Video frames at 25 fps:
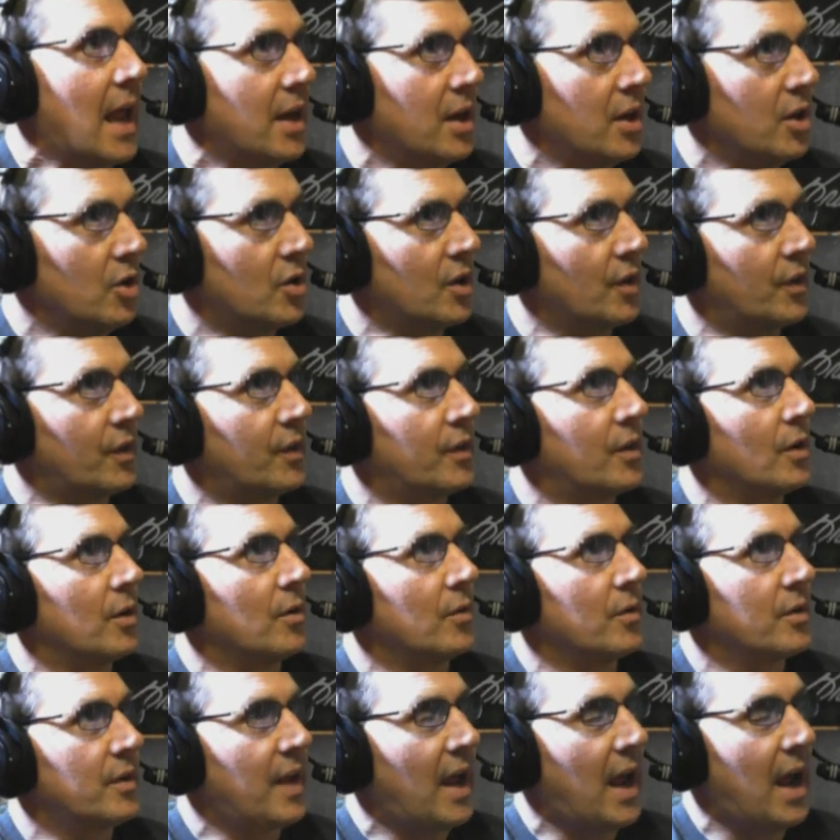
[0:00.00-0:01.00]
You could still
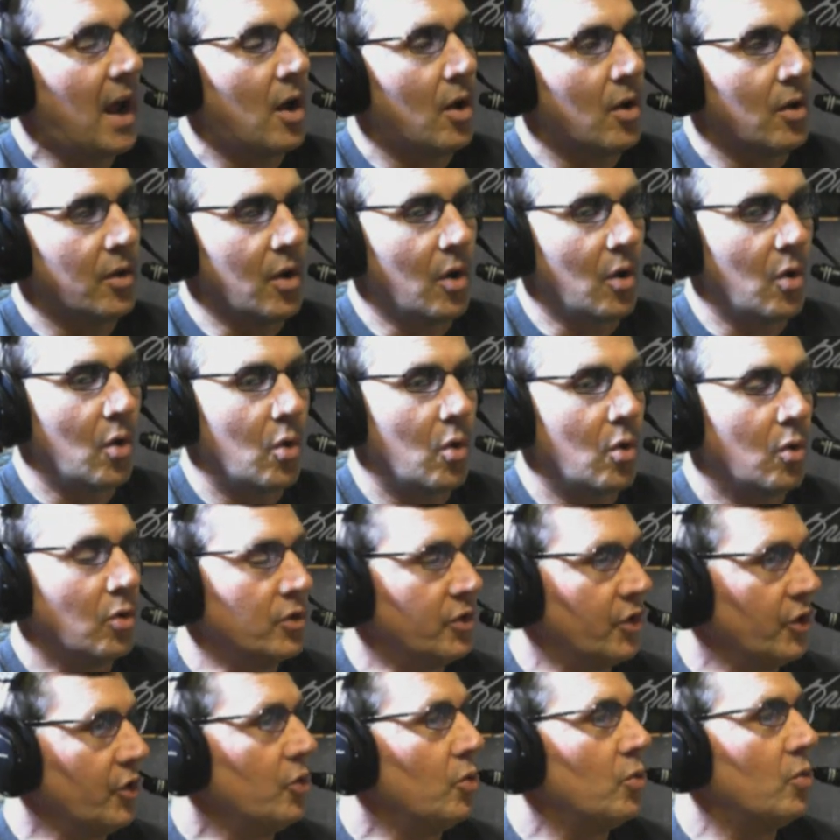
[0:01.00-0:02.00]
tell the whole
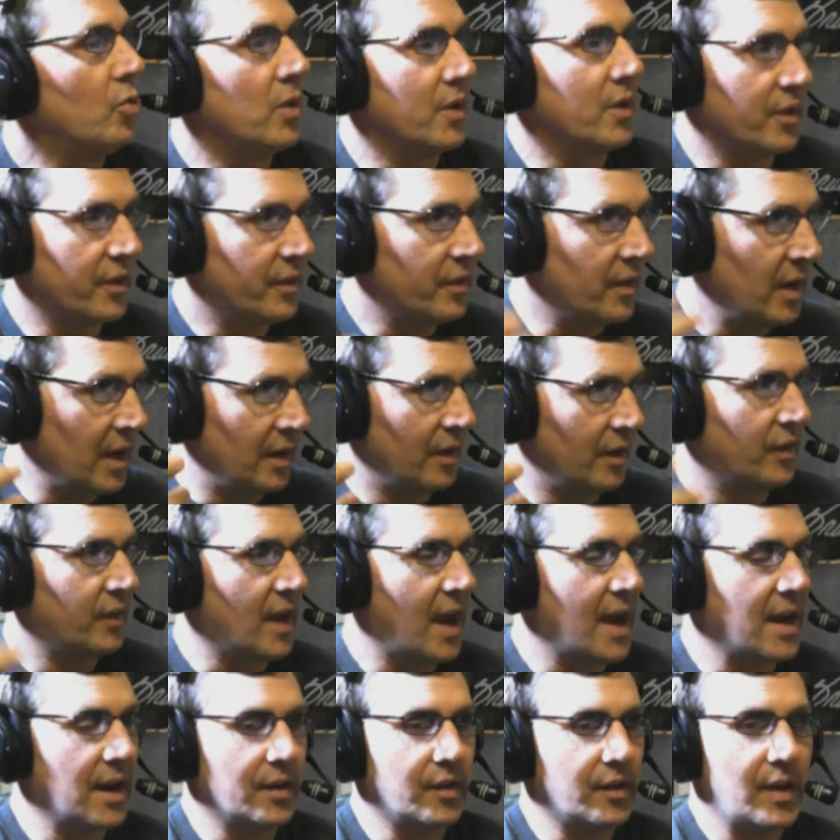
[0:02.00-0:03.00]
dude was
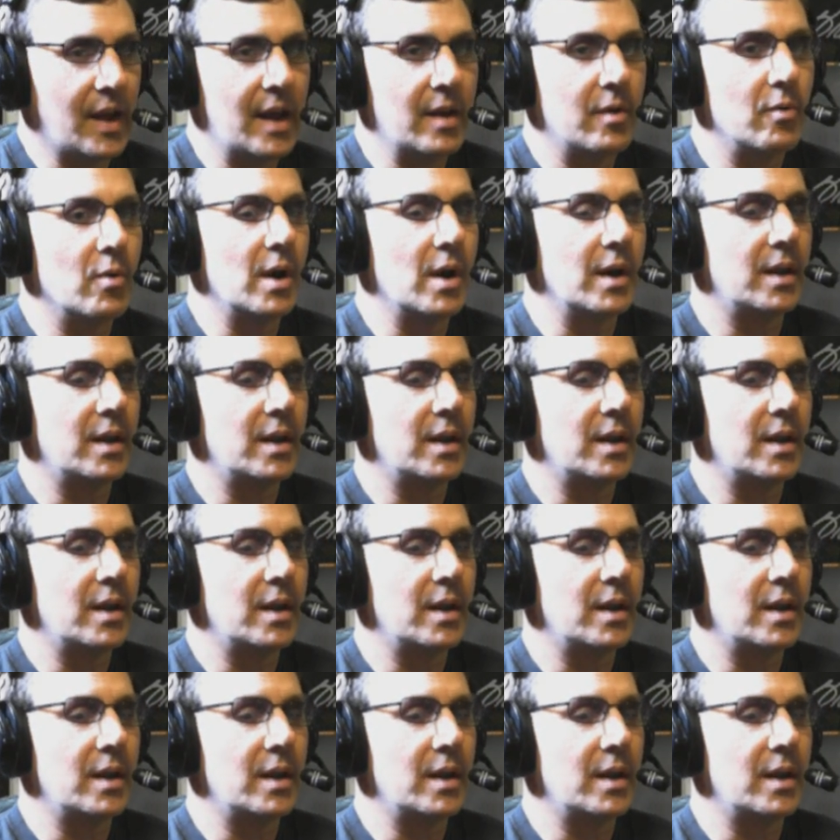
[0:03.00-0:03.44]
inside his head. Right